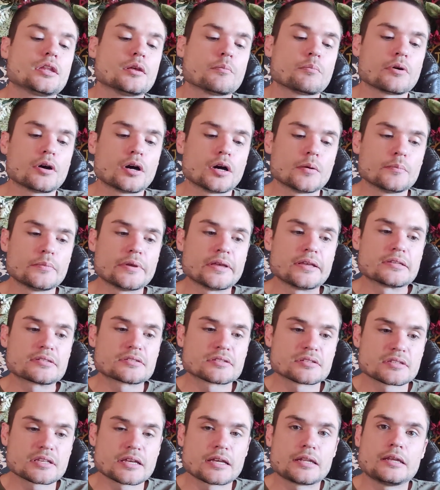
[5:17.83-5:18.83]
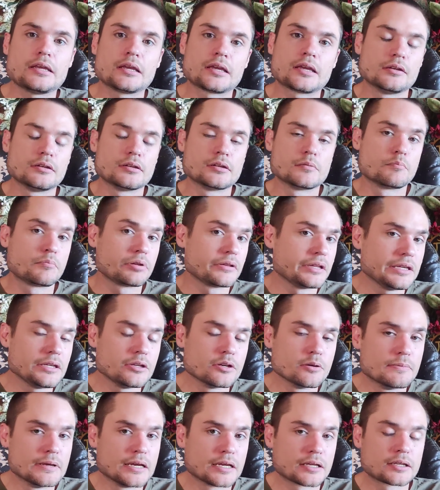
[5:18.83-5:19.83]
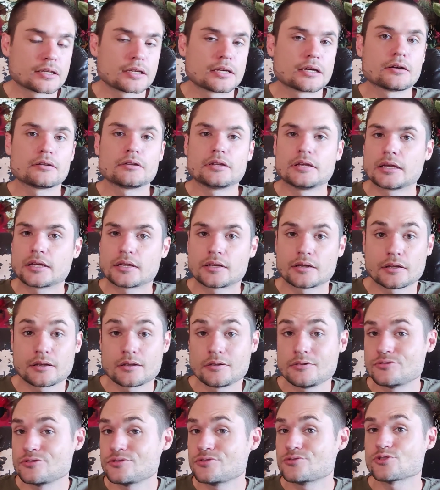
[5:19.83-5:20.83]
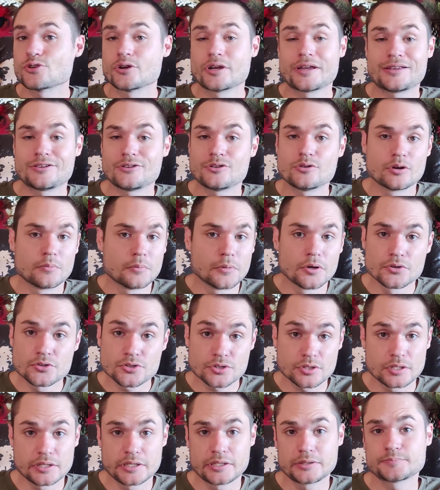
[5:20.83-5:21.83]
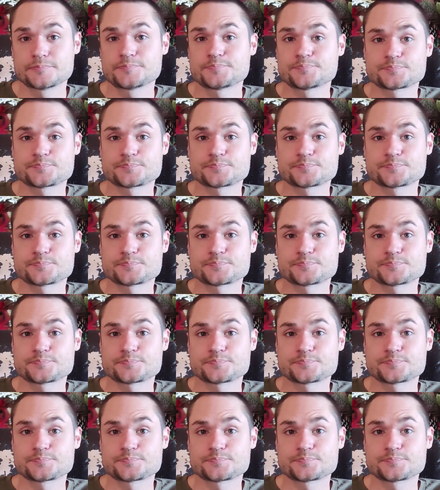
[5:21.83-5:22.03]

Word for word: The problem is, is that it can deplete your bank account and can drain you emotionally.